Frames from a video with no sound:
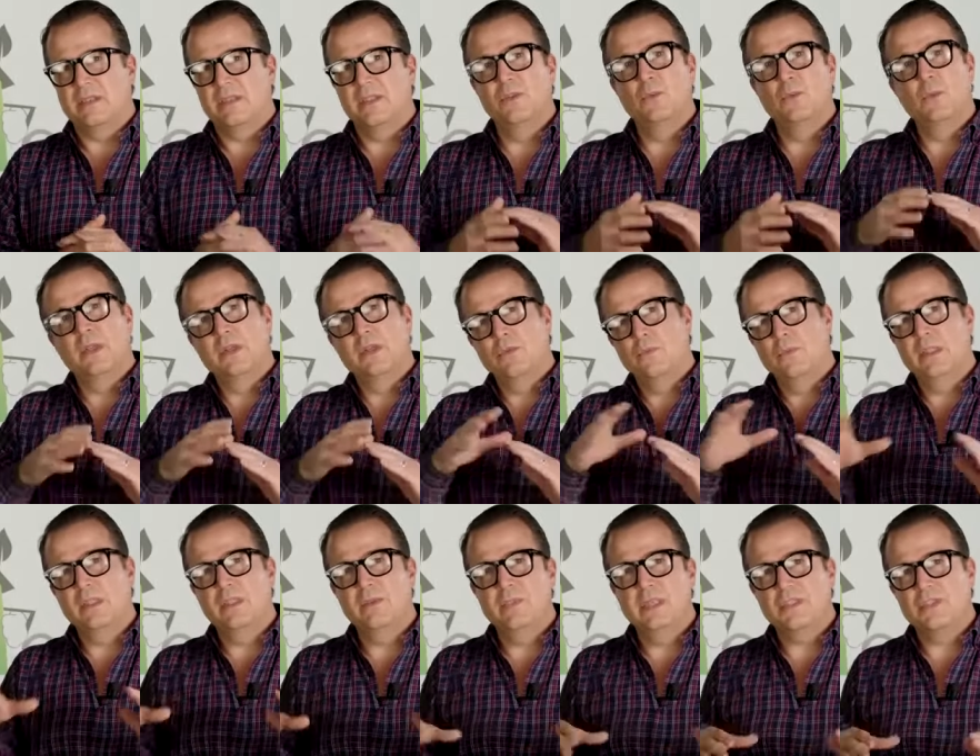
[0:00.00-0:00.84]
So you wanna
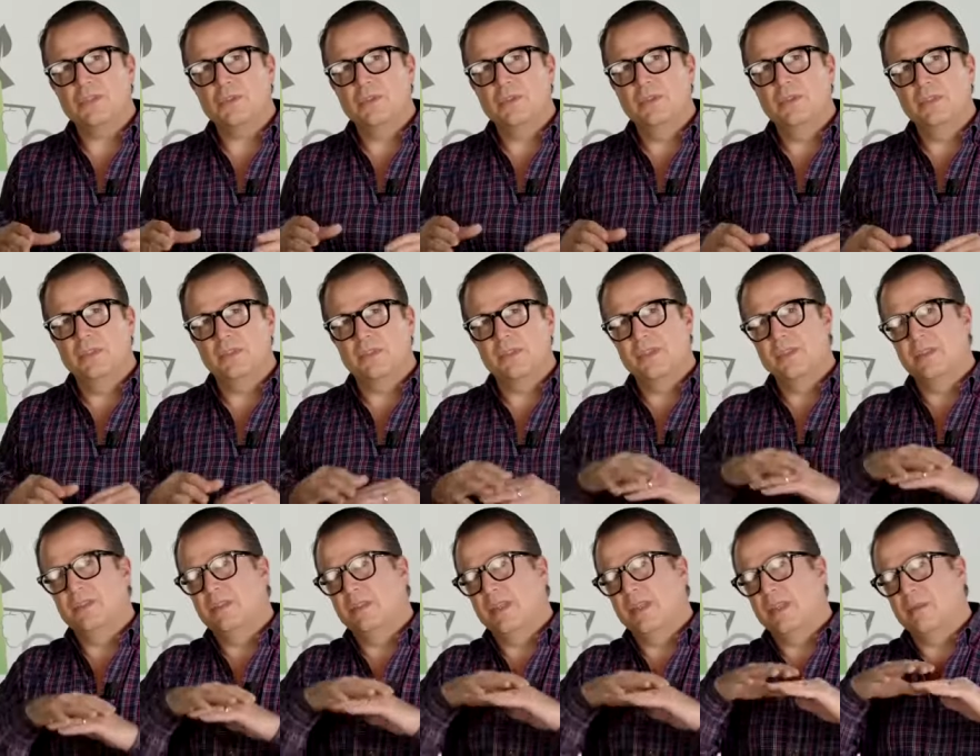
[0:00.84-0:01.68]
really make sure you're
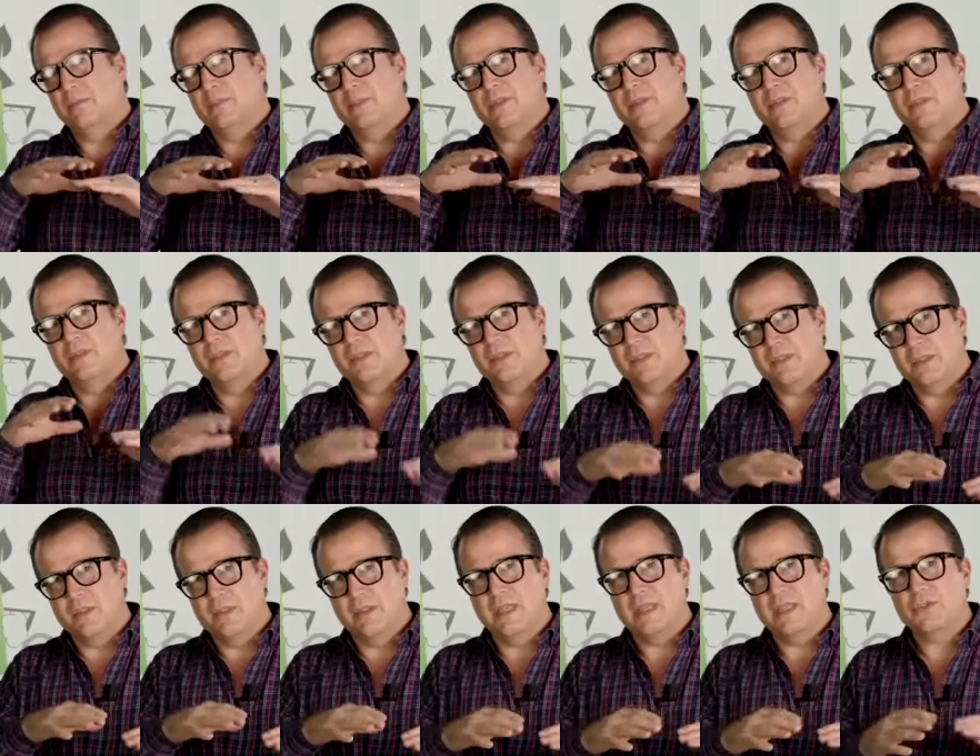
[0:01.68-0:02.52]
sealing up those
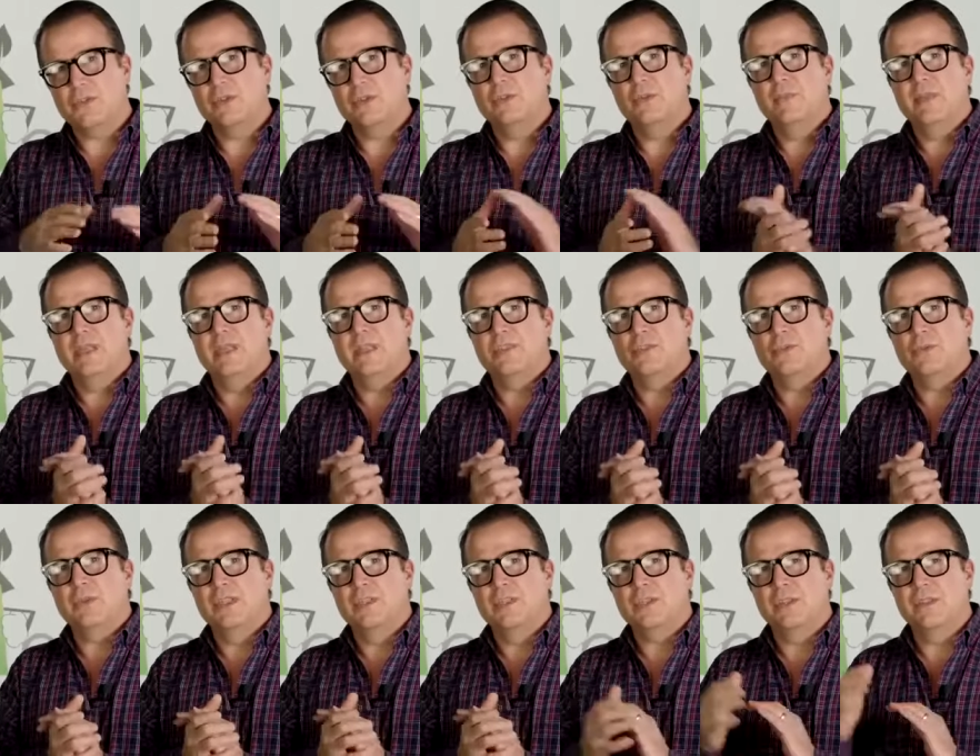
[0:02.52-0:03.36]
electrical
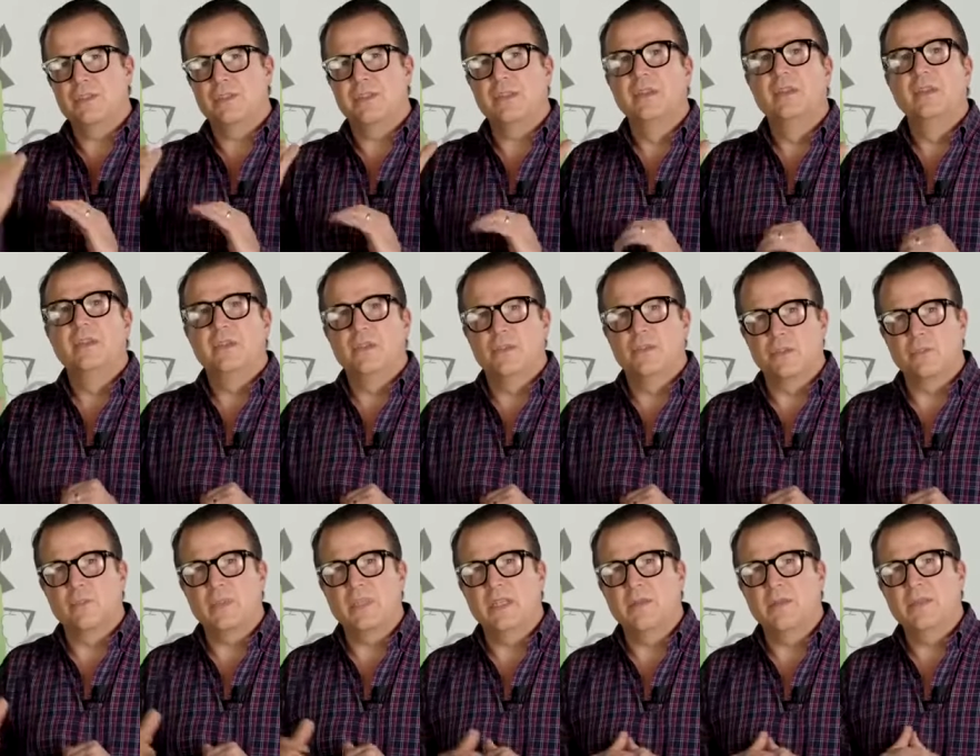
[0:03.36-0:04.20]
penetrations, those
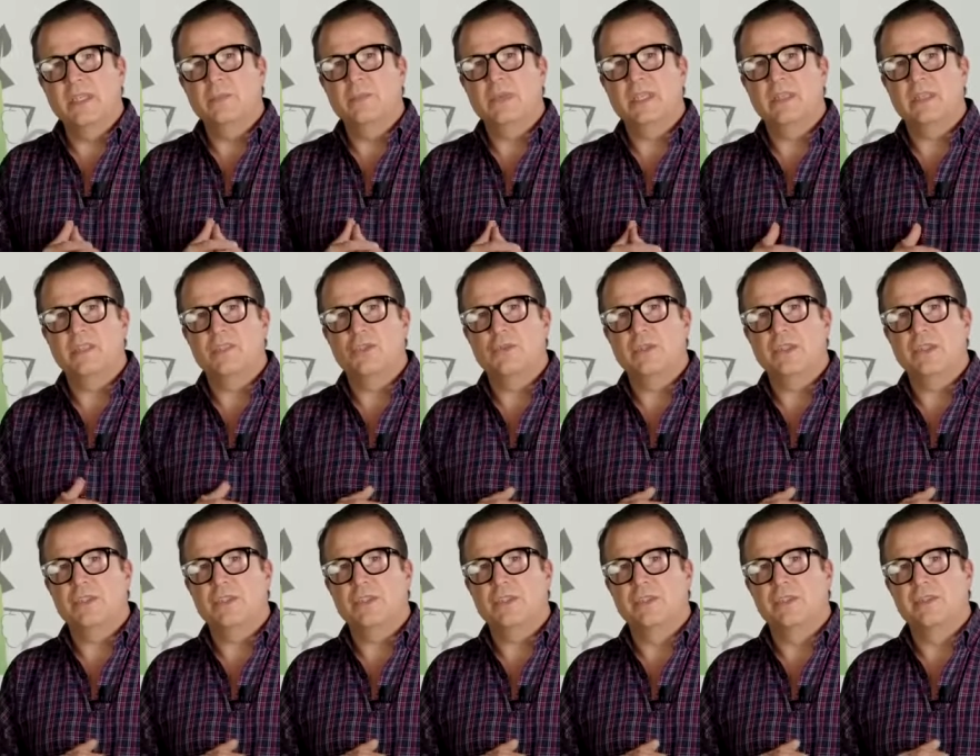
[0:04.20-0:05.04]
plumbing
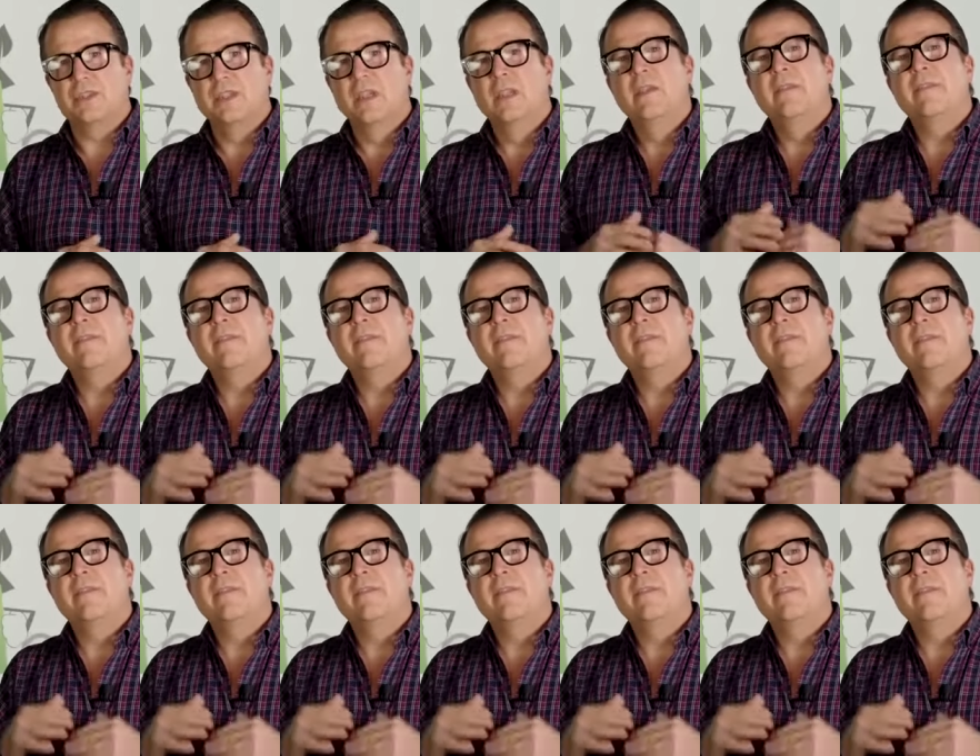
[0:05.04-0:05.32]
penetrations,